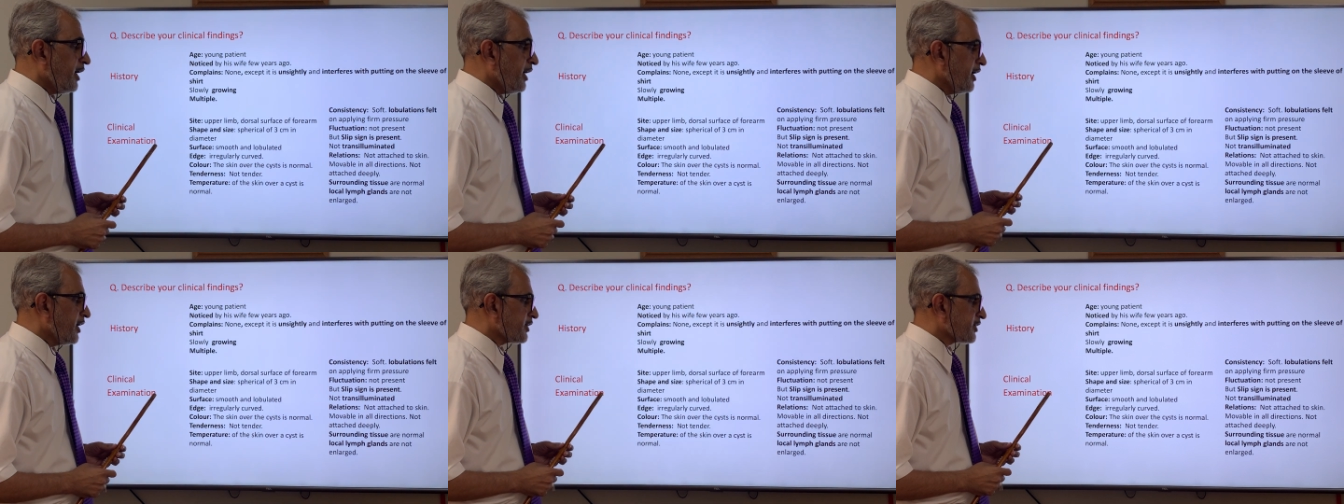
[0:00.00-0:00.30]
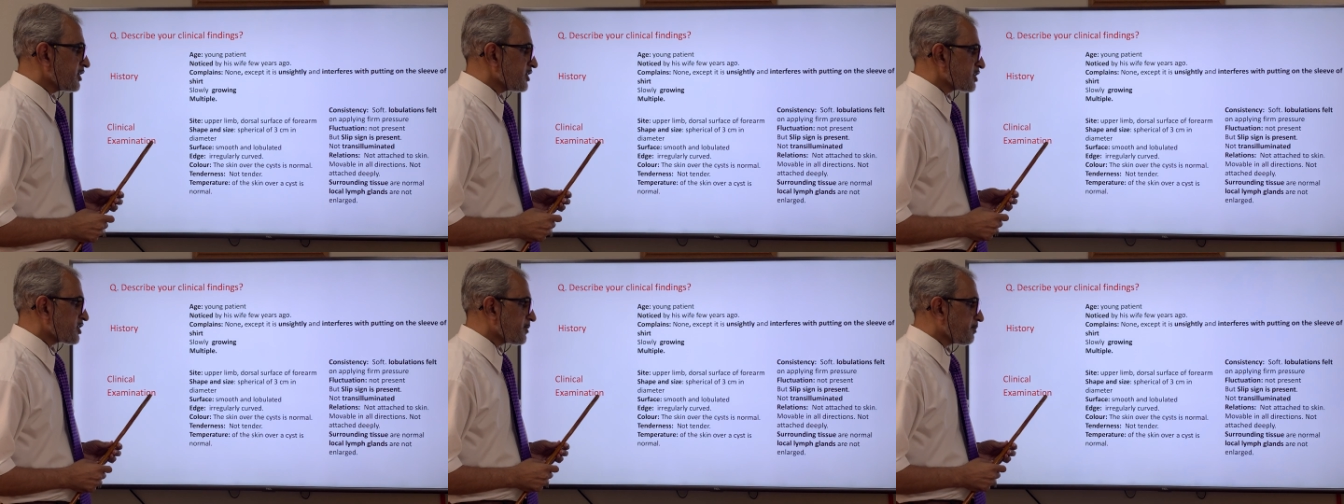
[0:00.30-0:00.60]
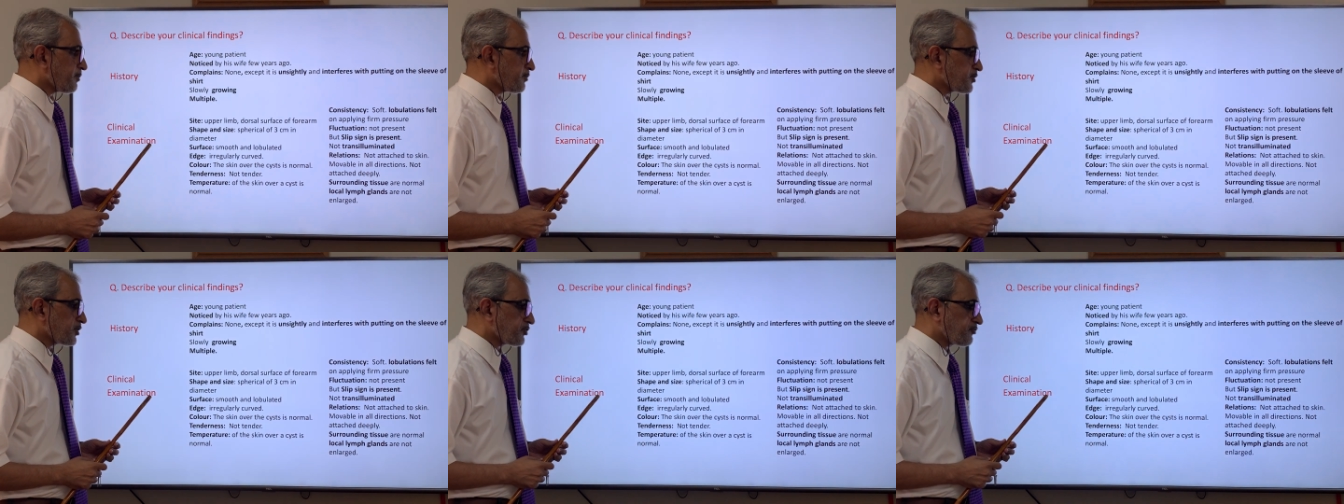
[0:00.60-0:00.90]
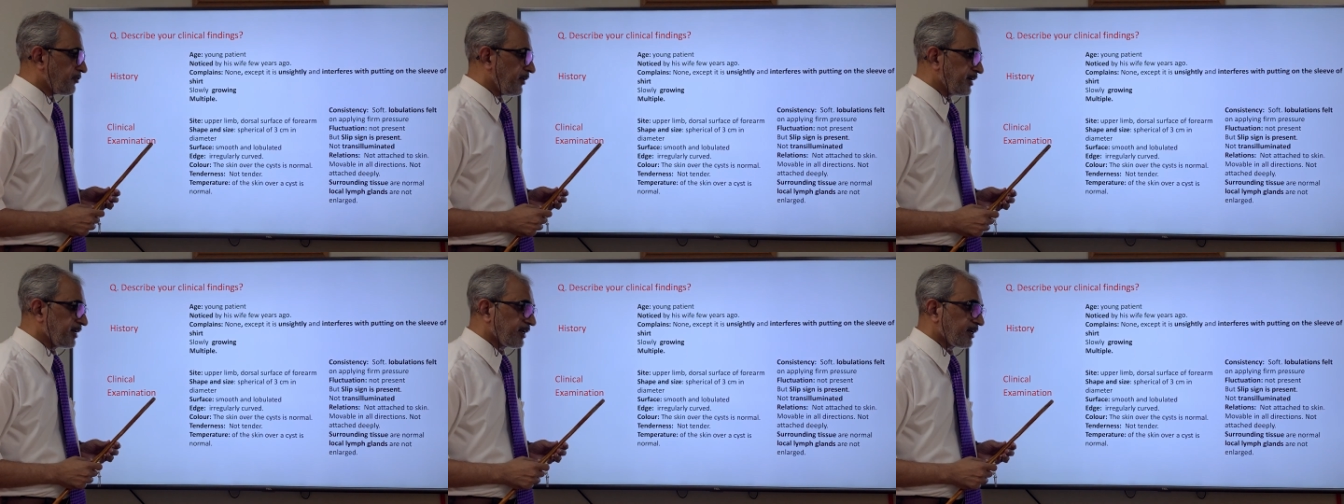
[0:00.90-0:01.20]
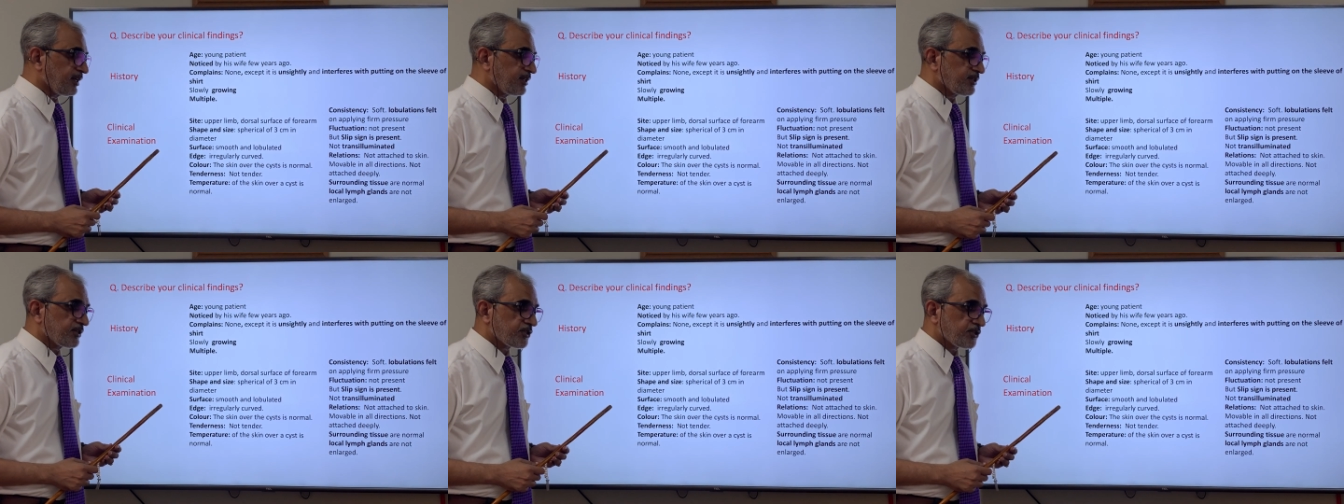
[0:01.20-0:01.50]
It is
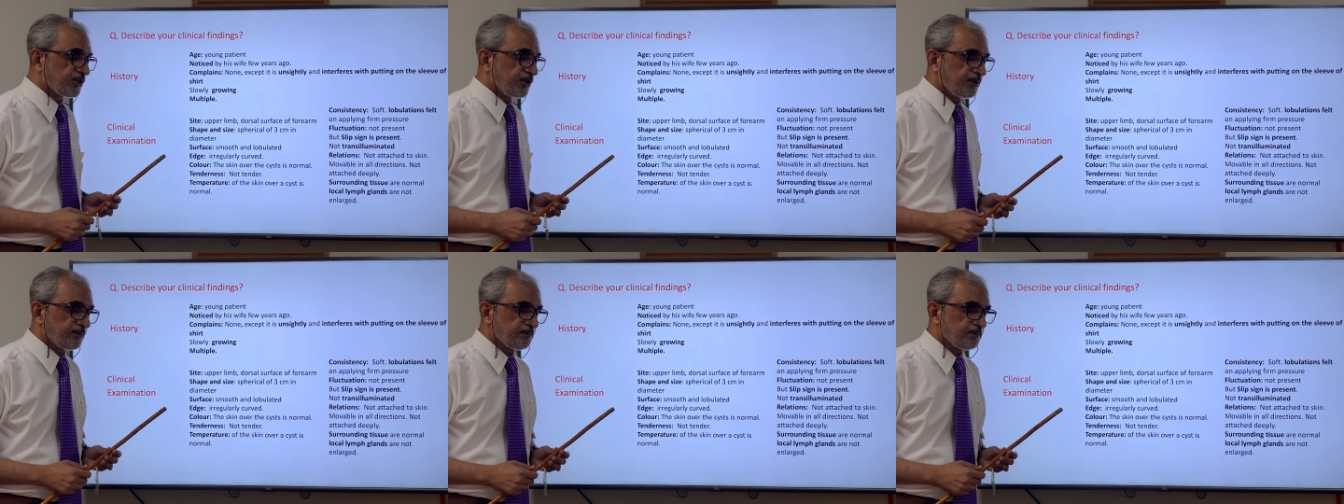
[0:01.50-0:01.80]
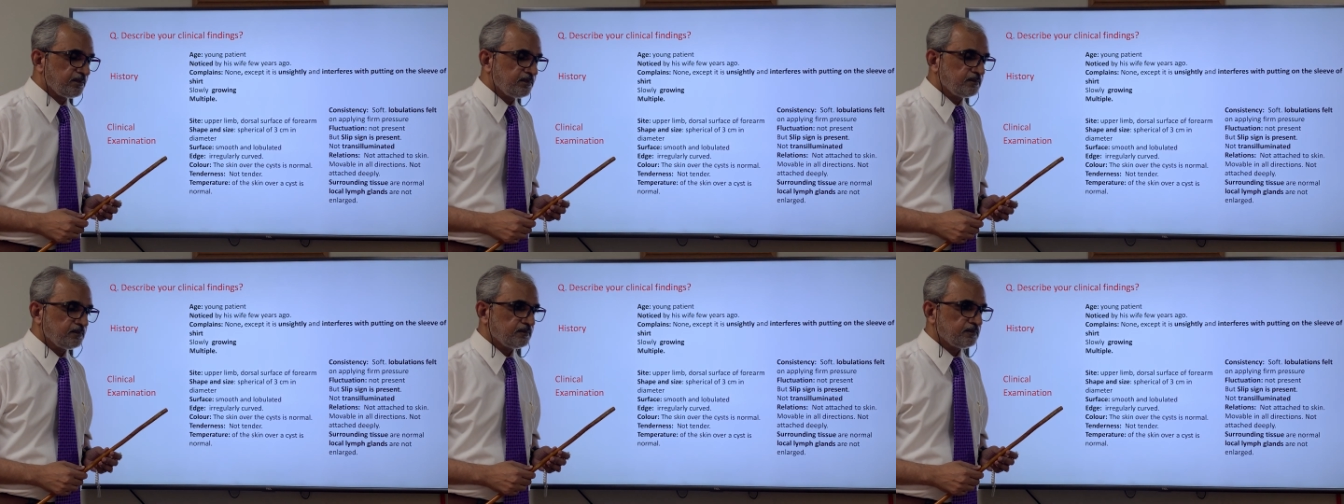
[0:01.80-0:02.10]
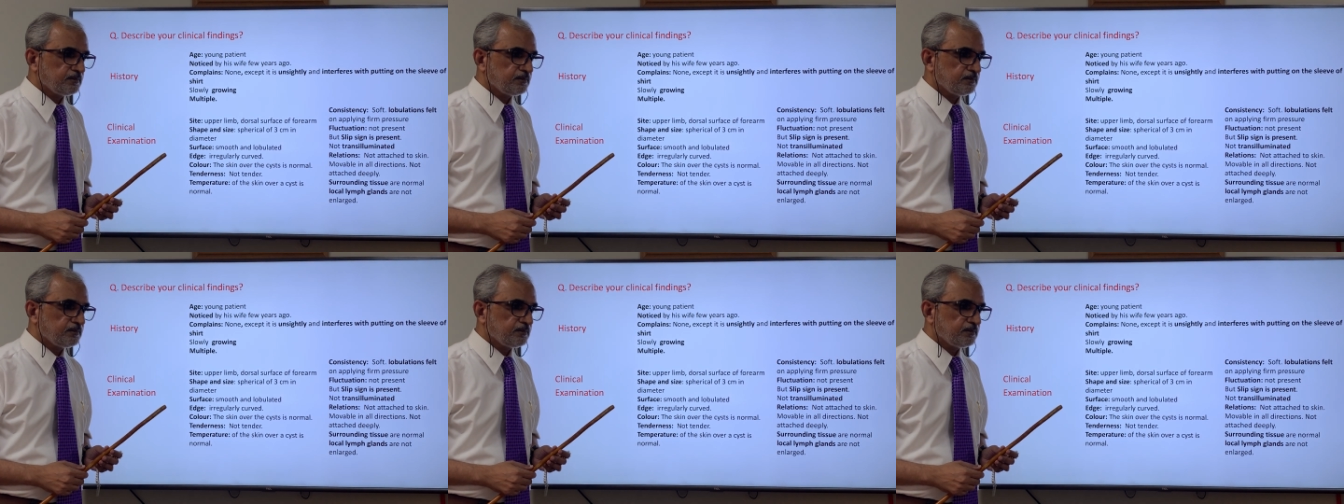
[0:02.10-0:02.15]
spherical in shape,